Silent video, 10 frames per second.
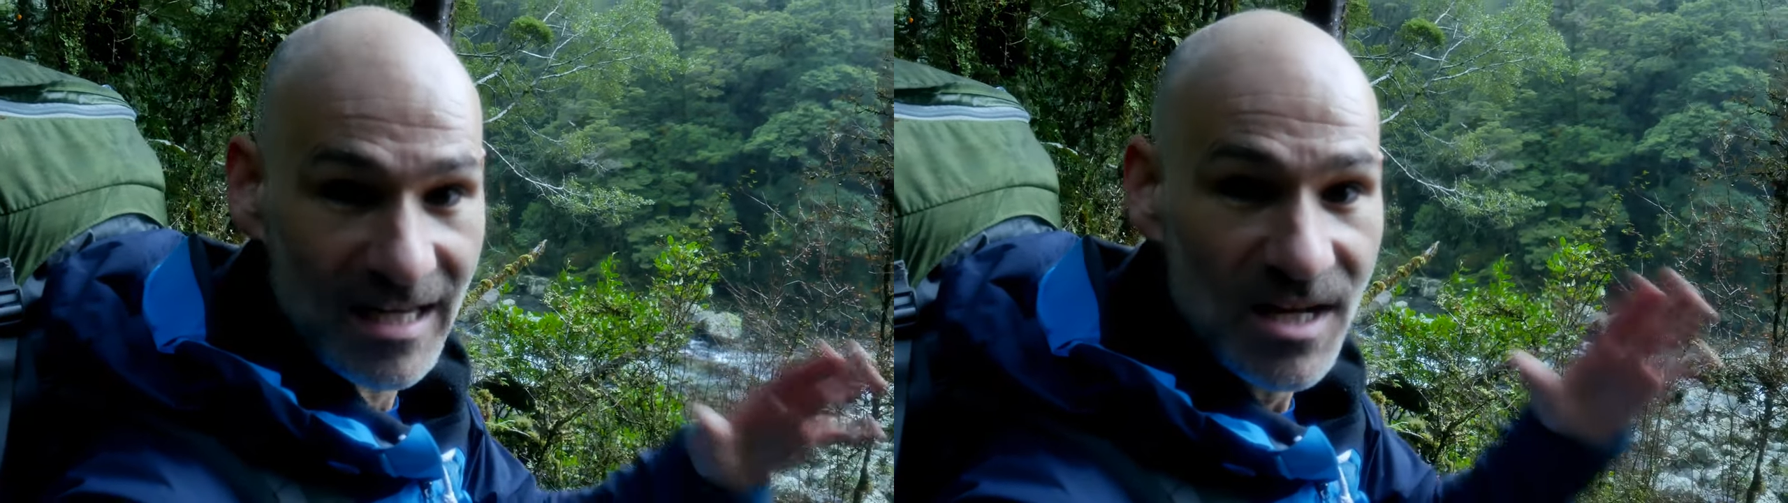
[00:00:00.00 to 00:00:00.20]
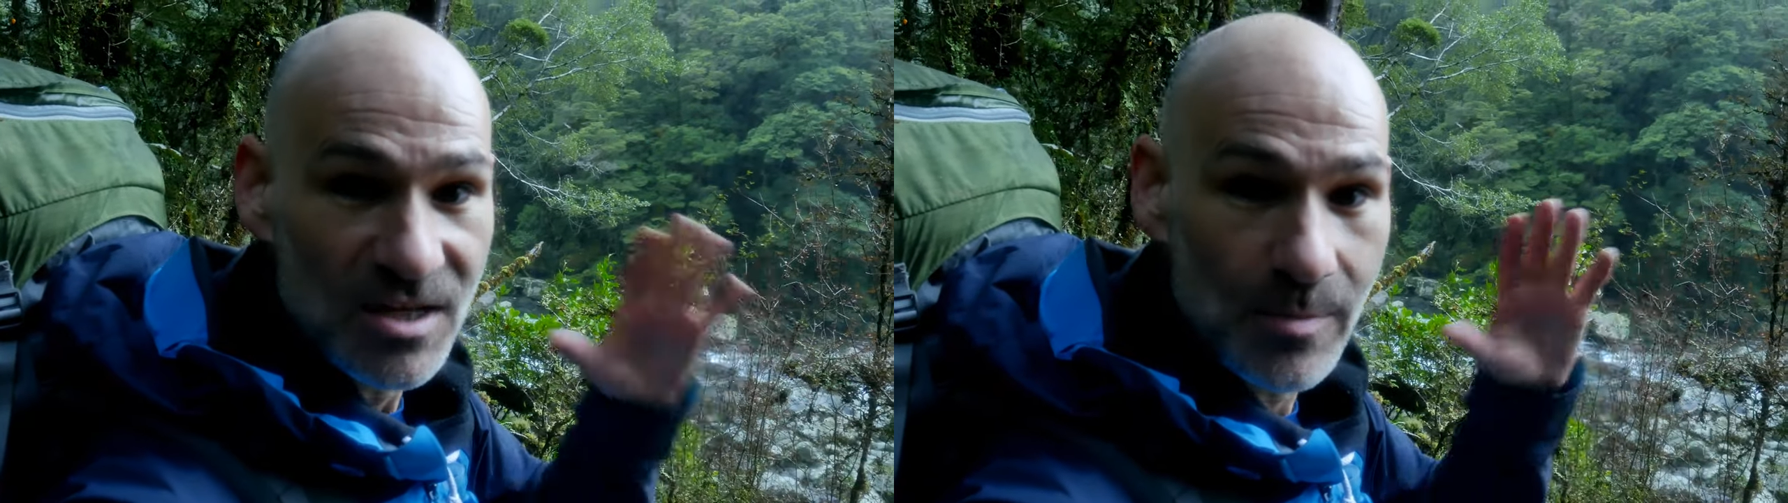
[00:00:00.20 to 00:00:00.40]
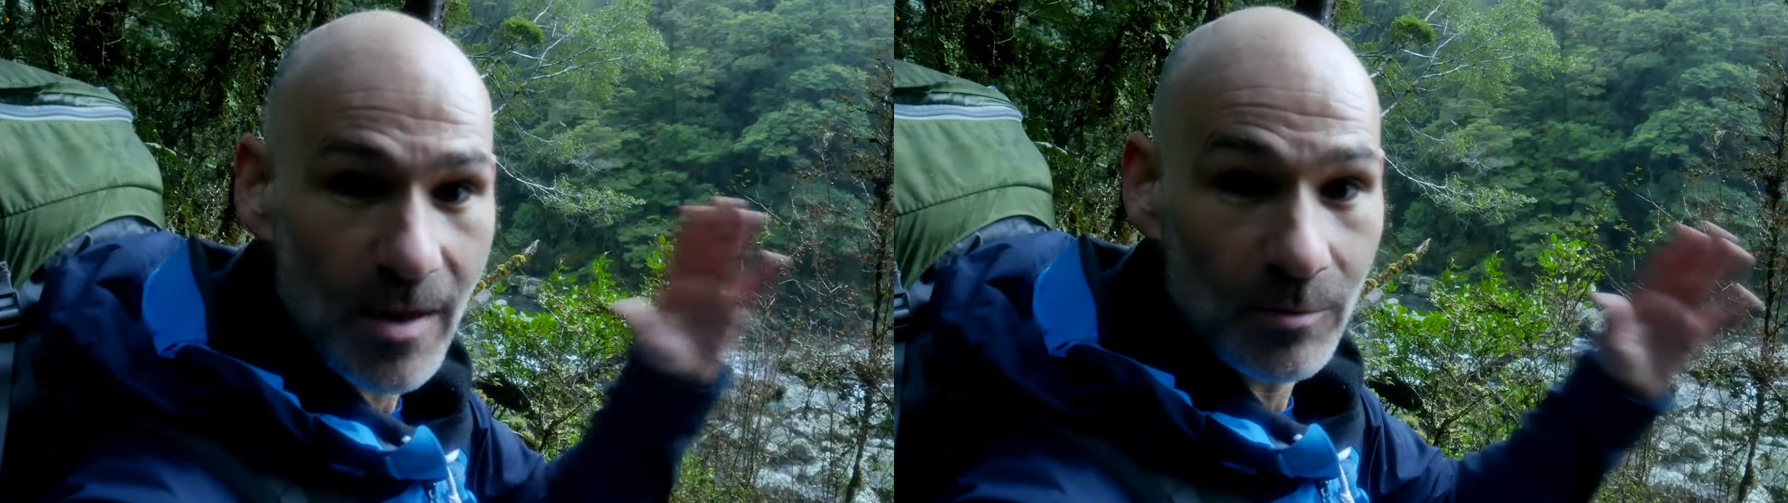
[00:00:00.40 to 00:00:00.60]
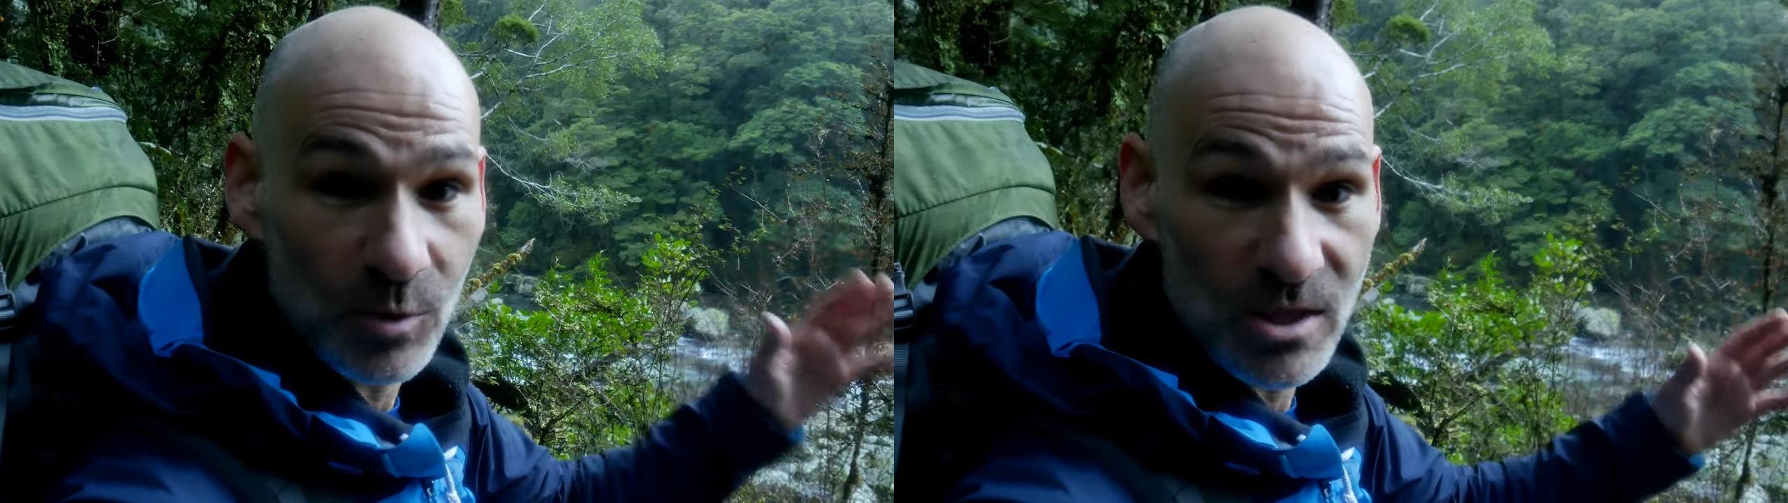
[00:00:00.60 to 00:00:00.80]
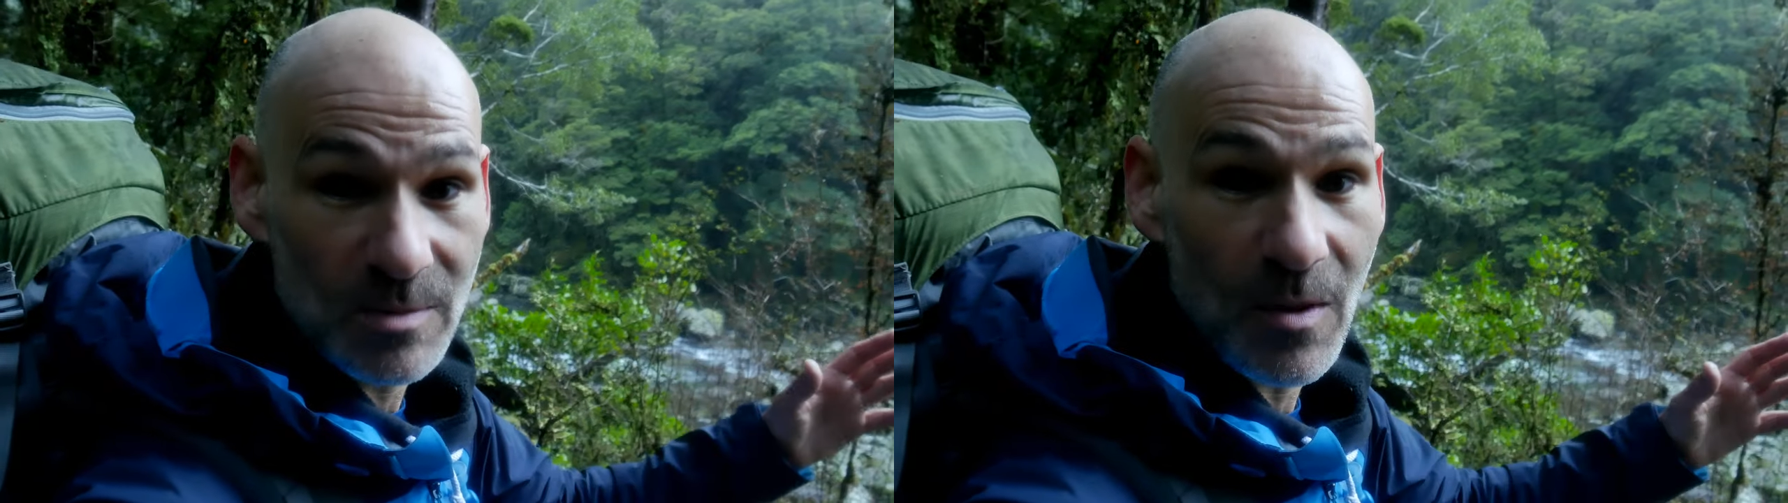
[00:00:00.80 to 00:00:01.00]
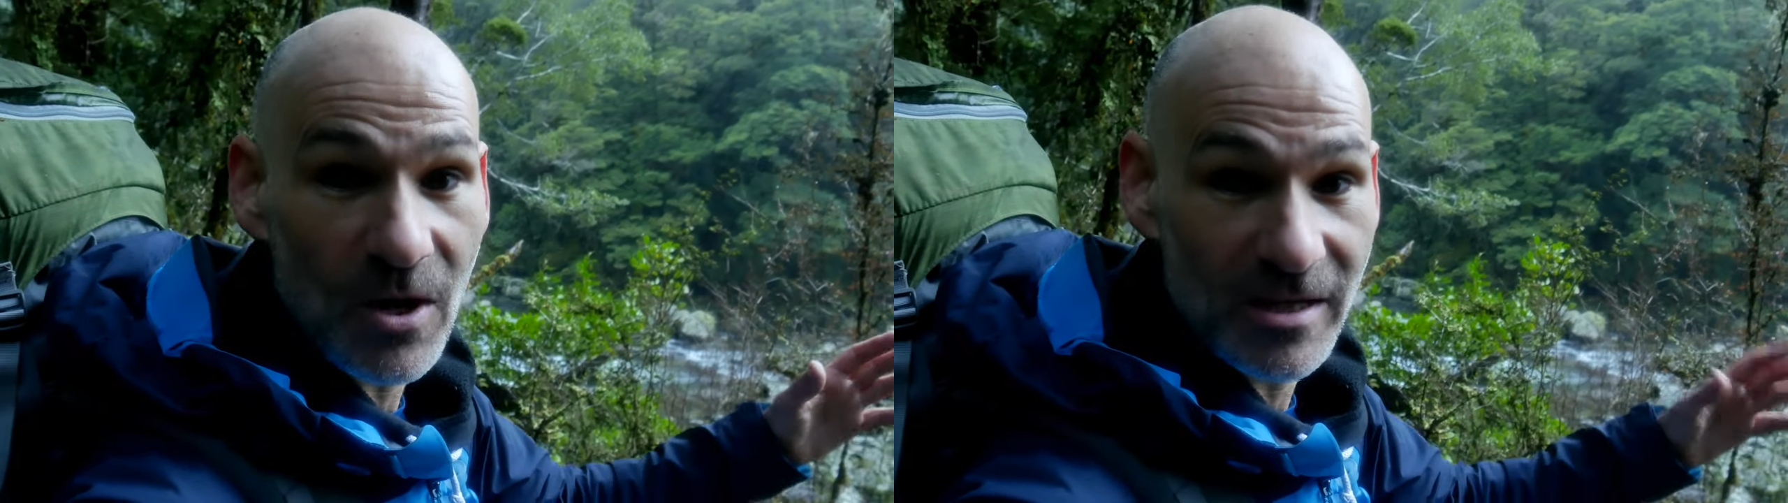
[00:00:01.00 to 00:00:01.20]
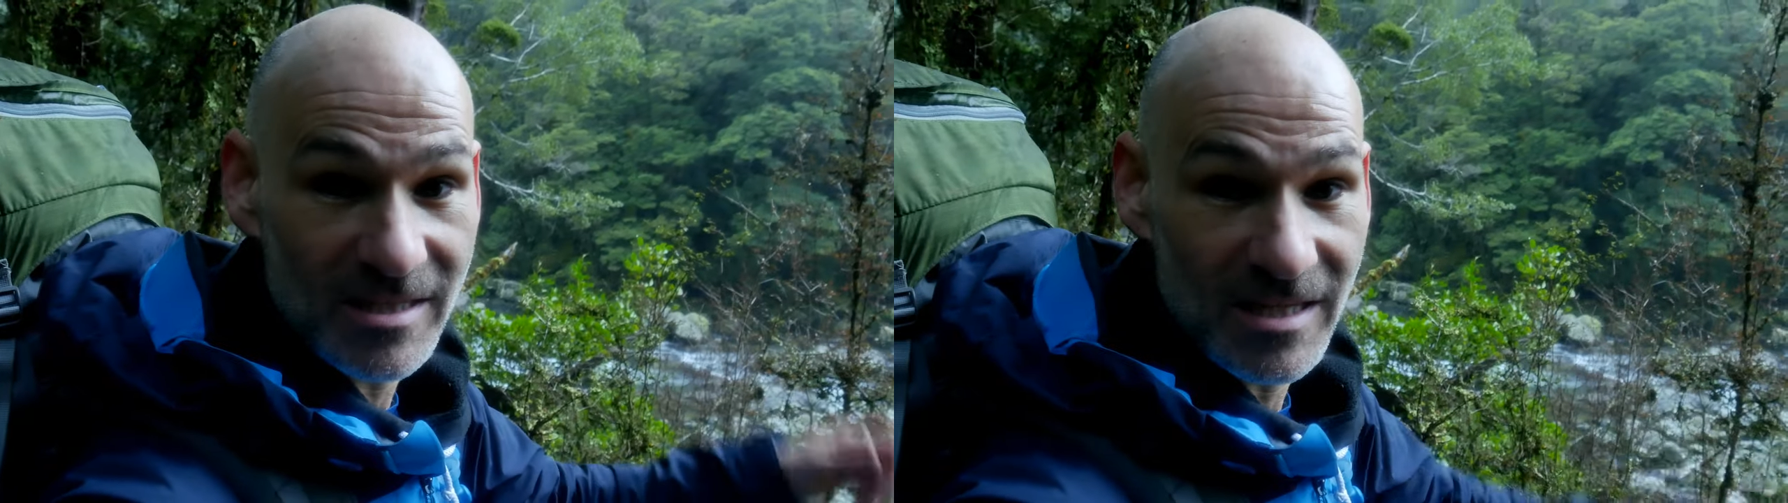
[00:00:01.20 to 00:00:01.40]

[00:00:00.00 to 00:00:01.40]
to be able to experience